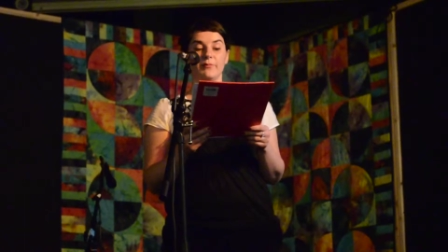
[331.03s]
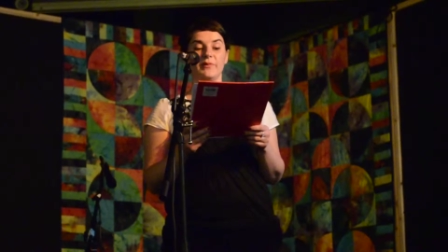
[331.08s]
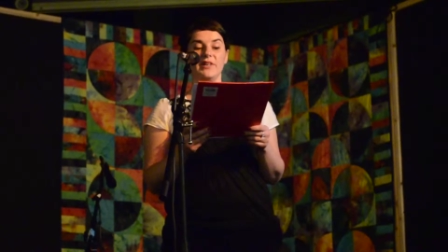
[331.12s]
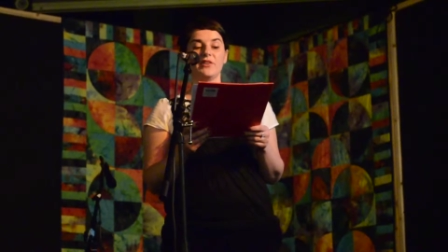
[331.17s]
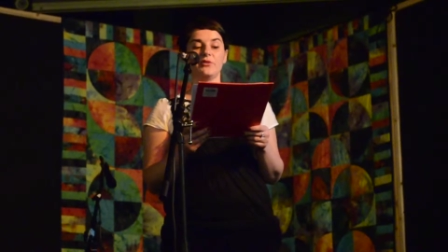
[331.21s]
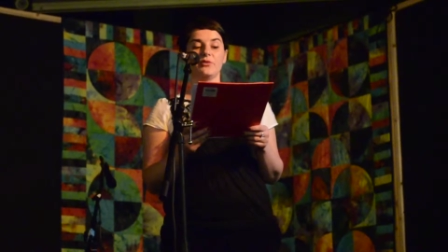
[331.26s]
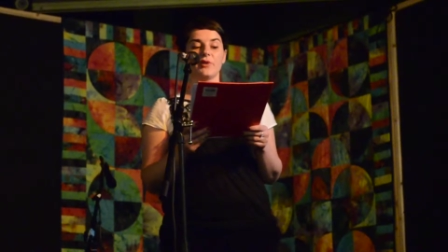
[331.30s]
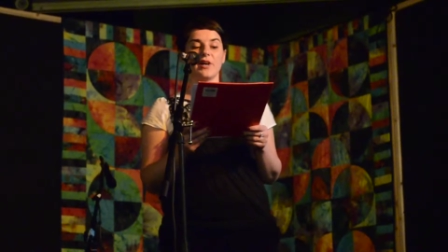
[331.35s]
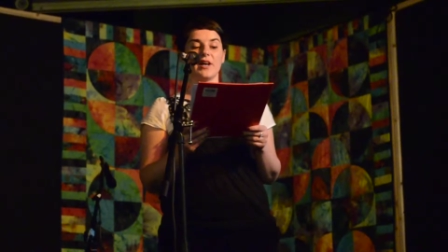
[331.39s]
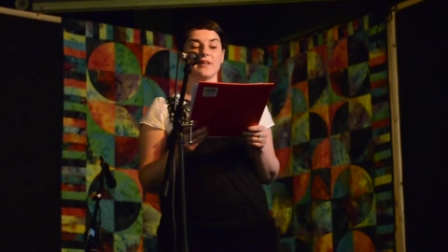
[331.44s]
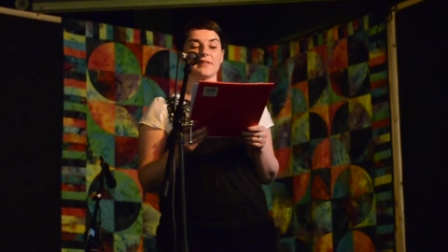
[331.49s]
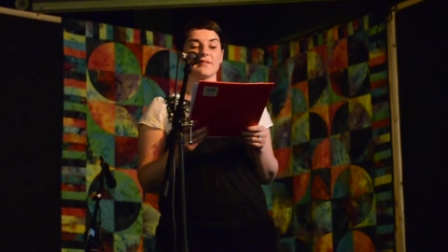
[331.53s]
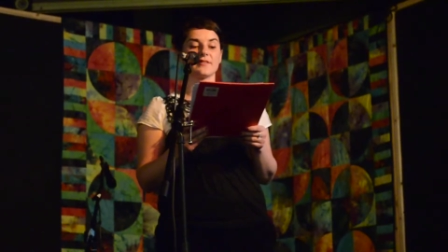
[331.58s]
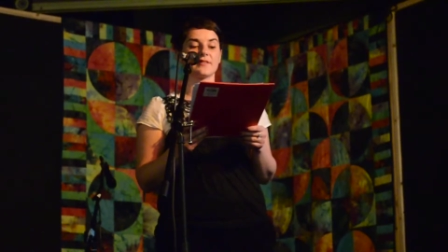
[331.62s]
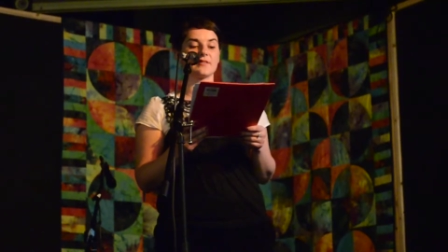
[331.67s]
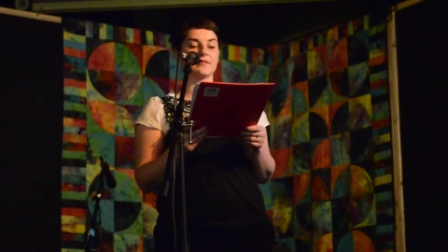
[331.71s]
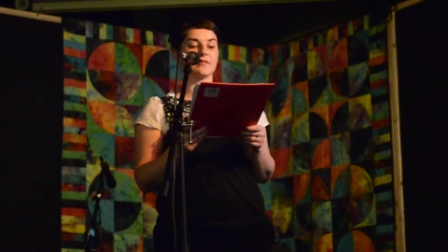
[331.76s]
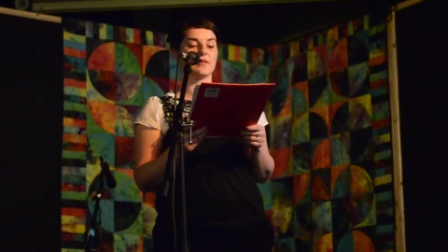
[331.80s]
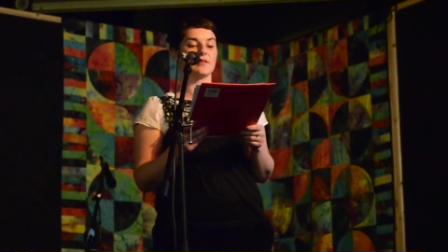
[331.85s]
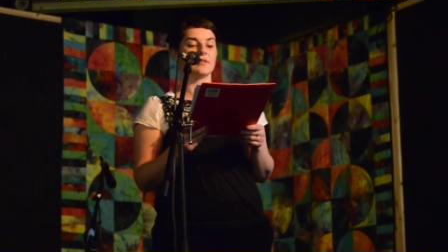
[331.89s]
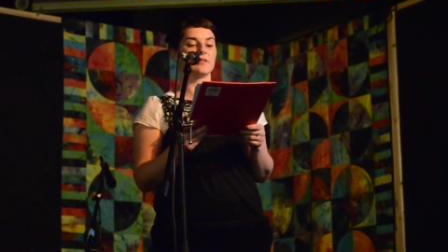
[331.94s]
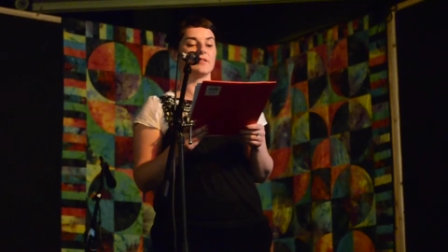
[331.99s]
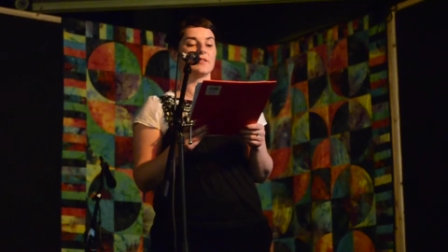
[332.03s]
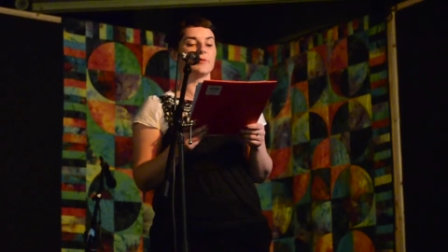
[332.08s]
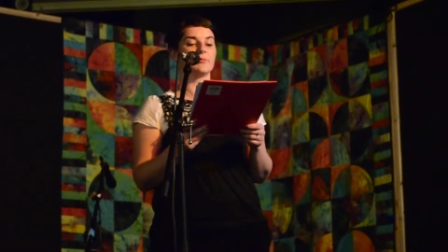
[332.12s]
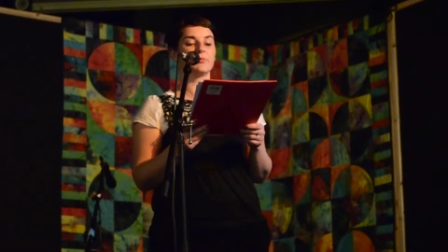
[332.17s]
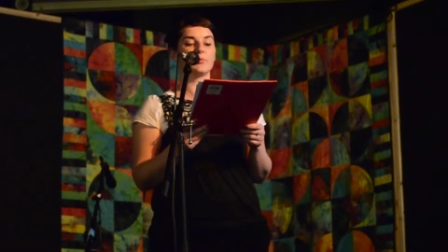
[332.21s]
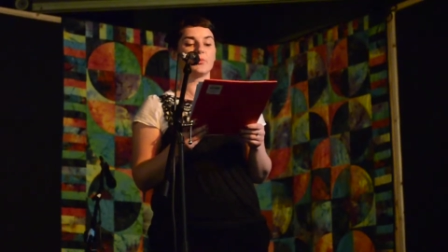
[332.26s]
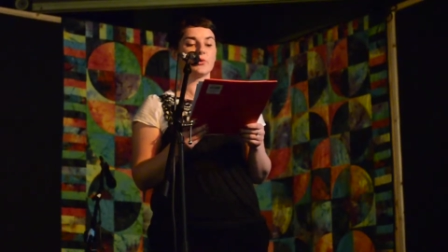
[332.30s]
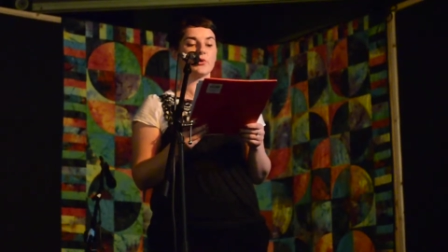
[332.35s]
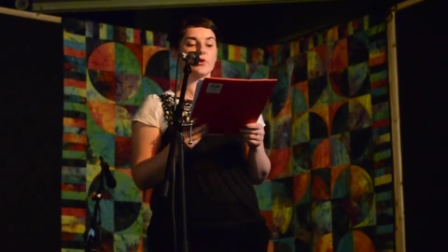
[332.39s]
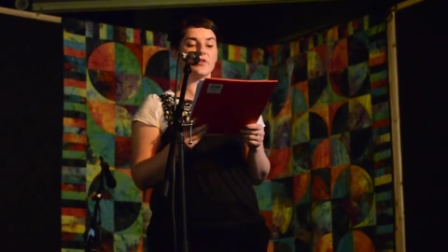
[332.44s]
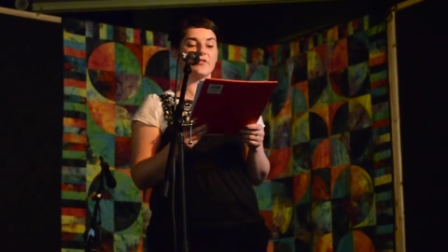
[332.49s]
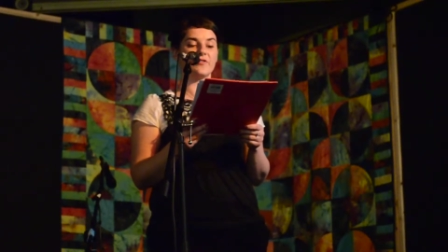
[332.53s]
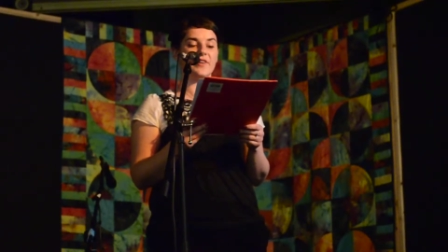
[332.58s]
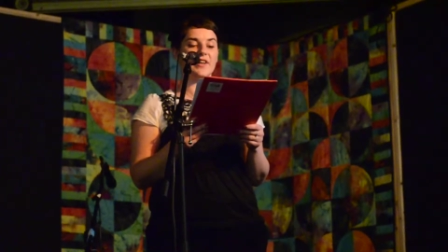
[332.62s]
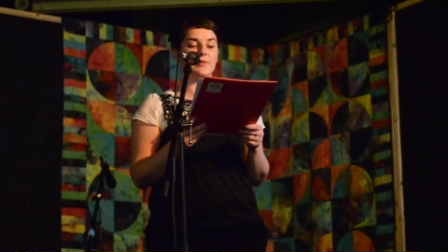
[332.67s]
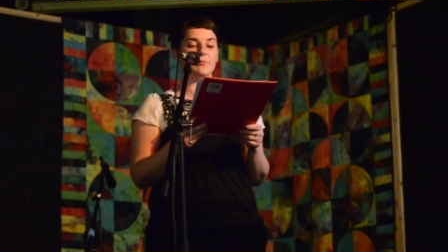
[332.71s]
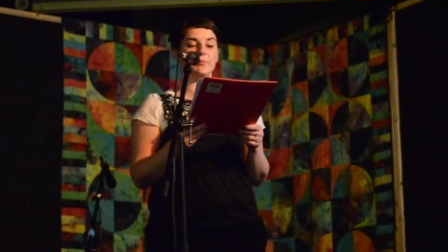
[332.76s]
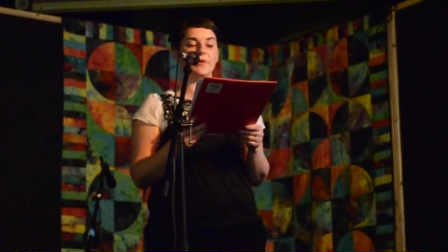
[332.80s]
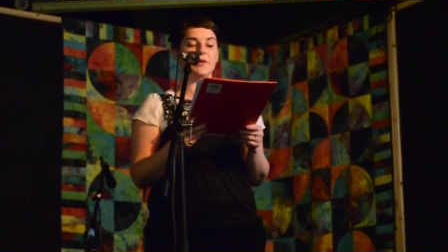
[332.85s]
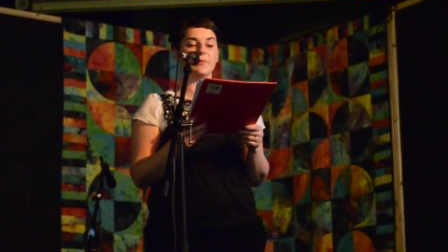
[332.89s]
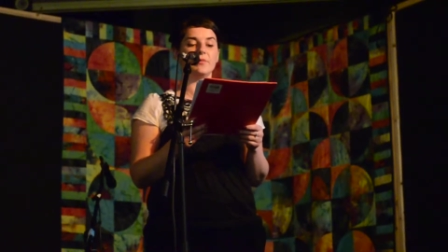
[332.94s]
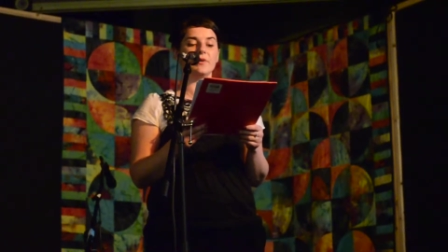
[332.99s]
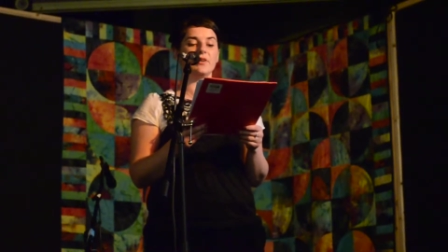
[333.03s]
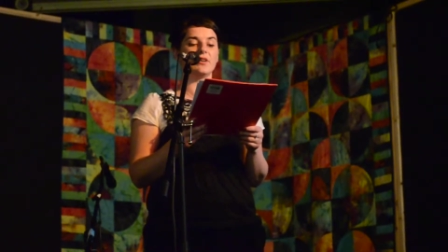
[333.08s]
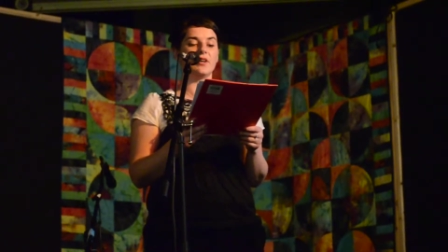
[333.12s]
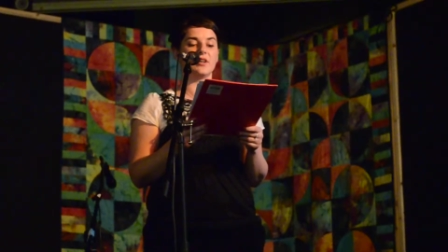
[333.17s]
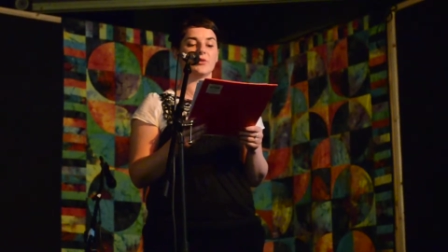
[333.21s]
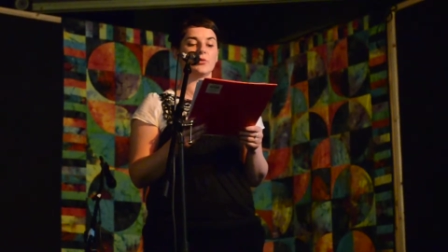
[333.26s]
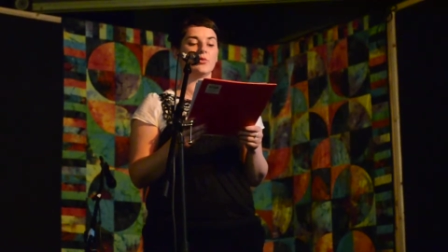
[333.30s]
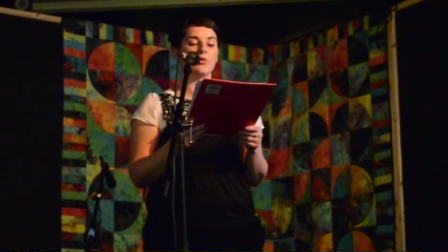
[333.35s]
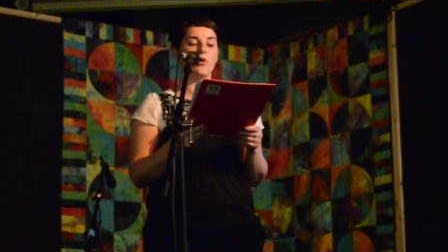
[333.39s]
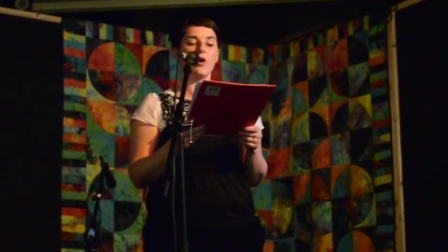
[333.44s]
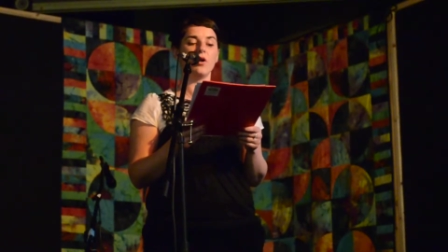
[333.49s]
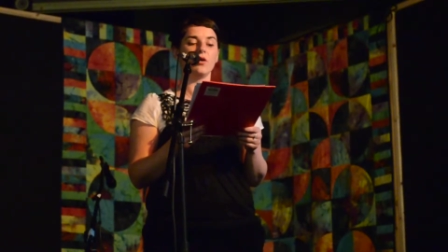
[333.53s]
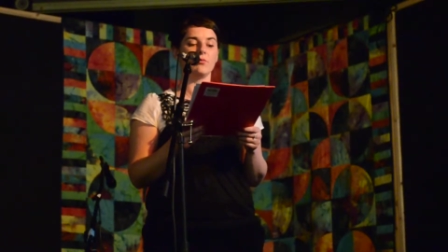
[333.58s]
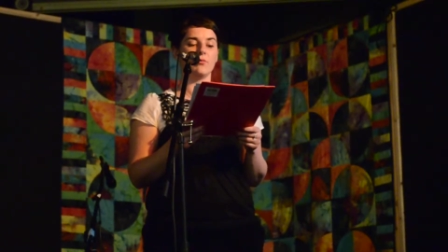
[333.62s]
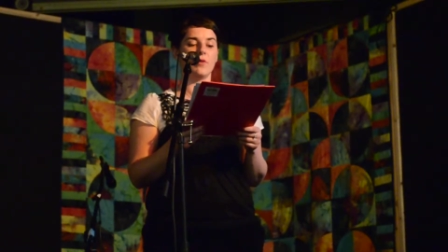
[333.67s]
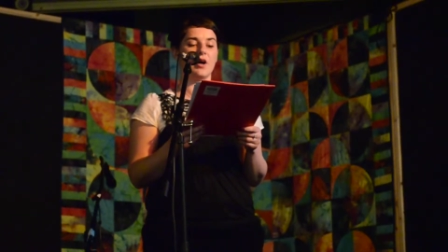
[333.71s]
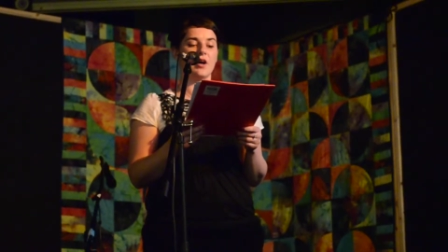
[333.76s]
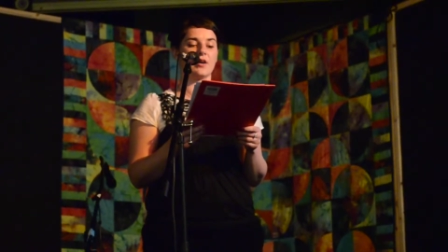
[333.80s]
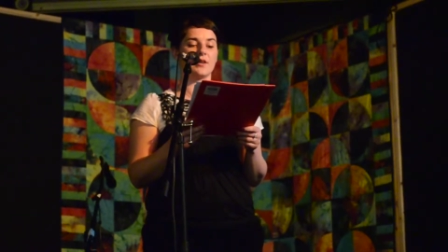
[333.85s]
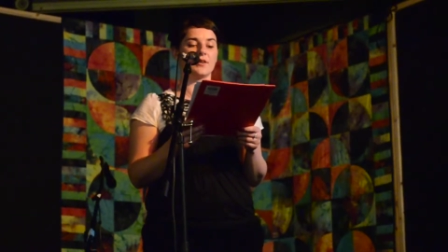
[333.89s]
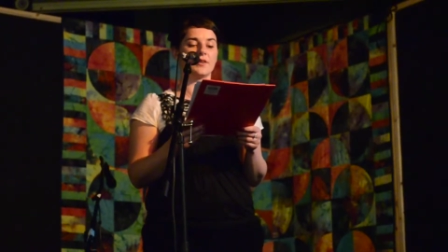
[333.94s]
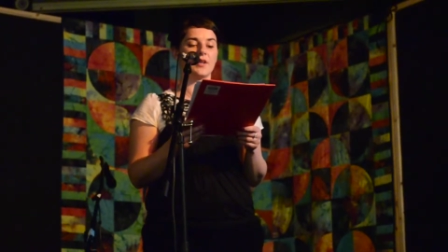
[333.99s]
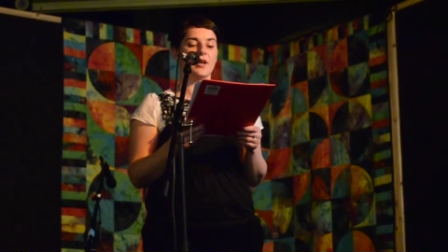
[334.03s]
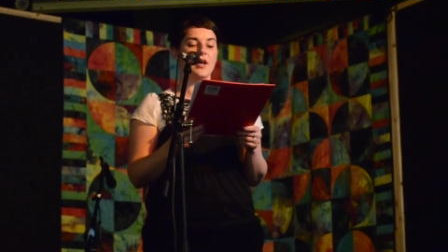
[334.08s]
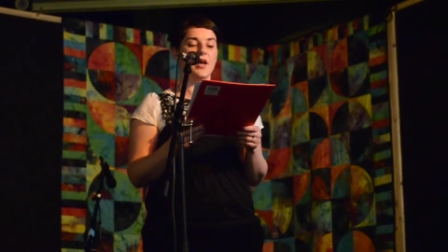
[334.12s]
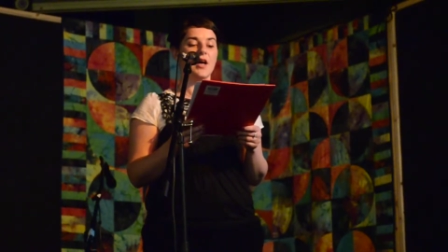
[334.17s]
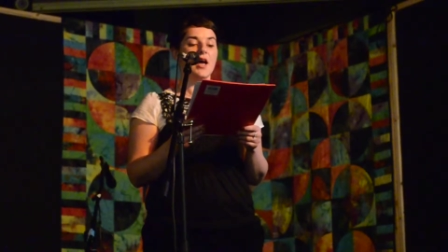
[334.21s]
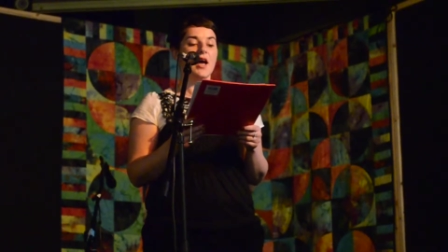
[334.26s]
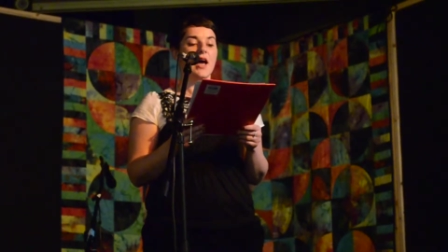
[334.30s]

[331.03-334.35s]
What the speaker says: Midwest, the poor fat people at Walmart,